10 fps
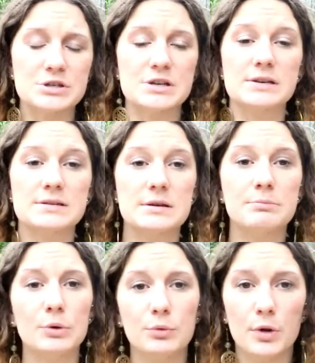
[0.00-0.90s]
She is the
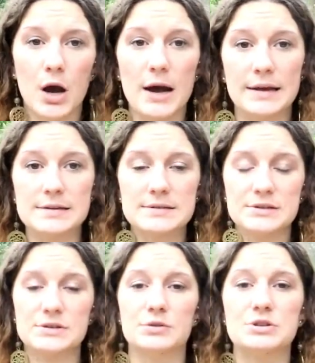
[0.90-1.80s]
moon goddess,
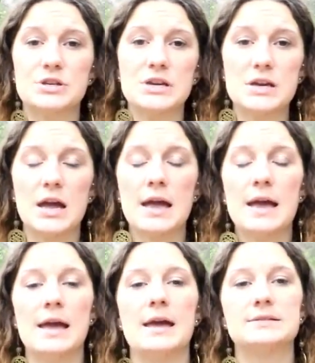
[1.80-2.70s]
and so she
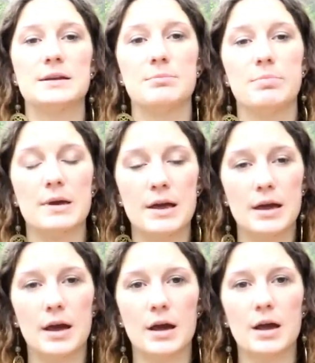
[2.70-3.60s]
is a
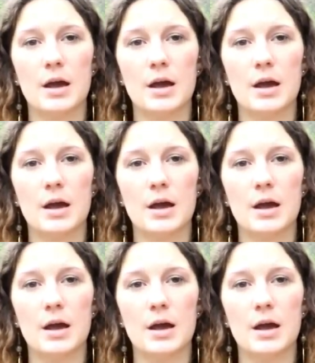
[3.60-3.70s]
big